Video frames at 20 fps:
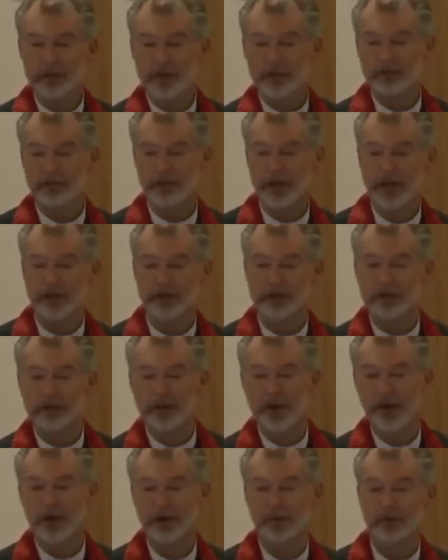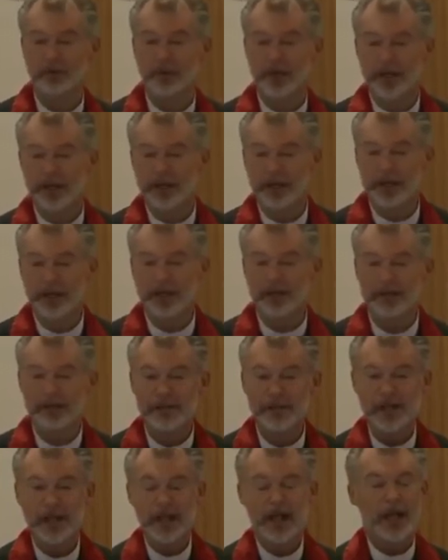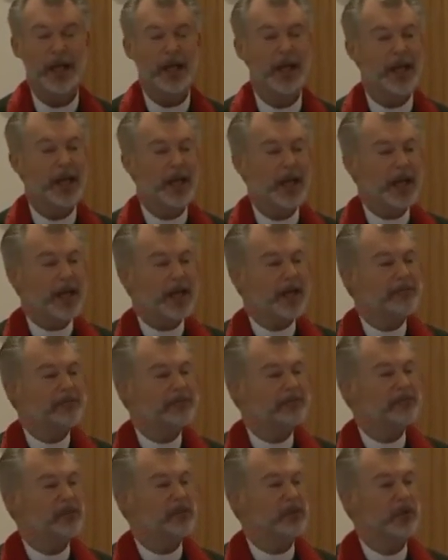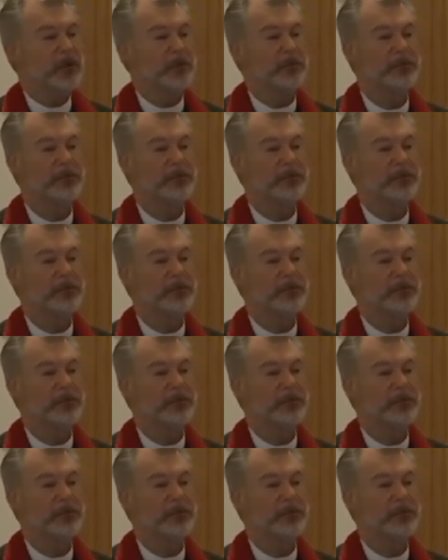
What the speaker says: We've read the wrong readings. We're